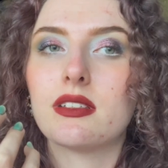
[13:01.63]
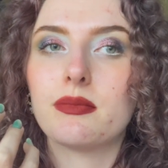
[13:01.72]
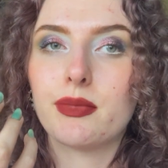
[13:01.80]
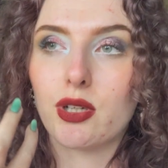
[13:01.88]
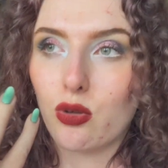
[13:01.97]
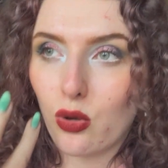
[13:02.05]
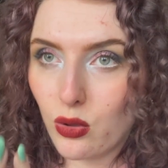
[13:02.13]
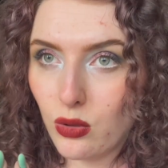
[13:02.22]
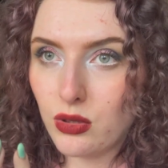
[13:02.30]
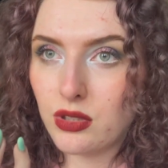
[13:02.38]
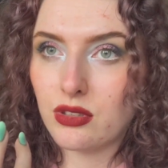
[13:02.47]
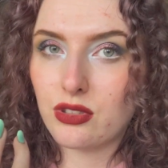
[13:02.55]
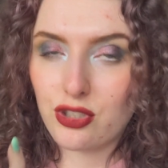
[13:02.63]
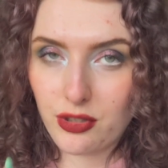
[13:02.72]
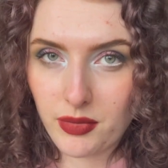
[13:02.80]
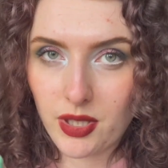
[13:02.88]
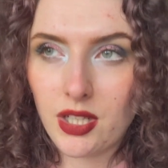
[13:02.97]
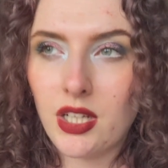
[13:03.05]
a gold
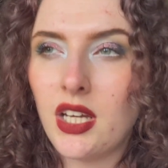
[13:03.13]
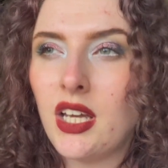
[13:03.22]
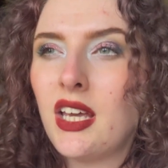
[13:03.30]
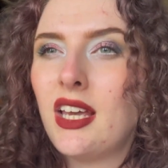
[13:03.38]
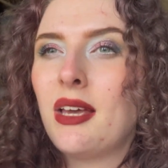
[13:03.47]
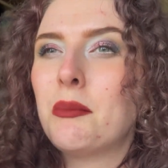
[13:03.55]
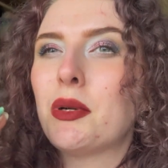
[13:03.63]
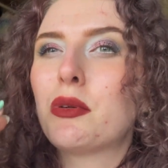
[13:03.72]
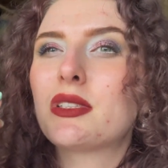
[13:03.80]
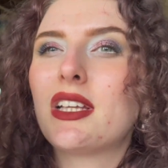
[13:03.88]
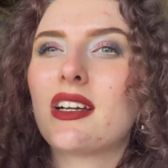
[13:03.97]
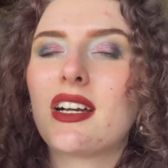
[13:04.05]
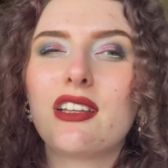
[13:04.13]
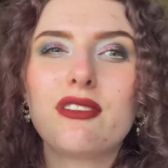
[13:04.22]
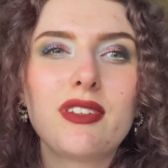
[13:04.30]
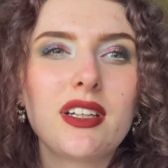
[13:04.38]
shimmer, but it was like kind of